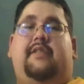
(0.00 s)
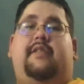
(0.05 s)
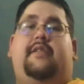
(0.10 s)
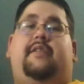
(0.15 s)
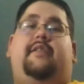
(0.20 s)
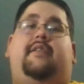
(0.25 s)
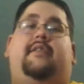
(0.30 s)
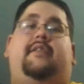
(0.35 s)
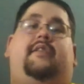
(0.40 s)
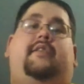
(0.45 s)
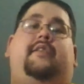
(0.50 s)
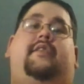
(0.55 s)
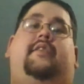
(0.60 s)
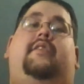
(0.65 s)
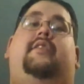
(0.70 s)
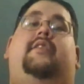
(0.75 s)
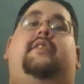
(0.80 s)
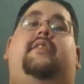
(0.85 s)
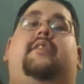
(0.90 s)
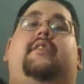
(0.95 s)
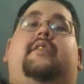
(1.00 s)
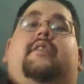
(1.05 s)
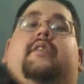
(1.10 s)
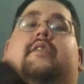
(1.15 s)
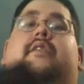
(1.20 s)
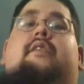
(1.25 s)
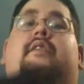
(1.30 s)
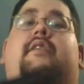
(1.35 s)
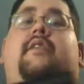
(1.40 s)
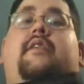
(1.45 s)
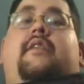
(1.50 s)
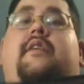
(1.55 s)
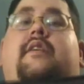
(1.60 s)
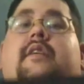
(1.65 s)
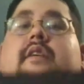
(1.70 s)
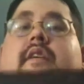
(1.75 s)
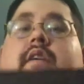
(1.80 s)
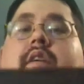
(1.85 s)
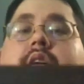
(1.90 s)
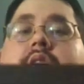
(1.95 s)

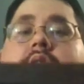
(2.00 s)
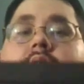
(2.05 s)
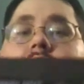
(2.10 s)
(silence)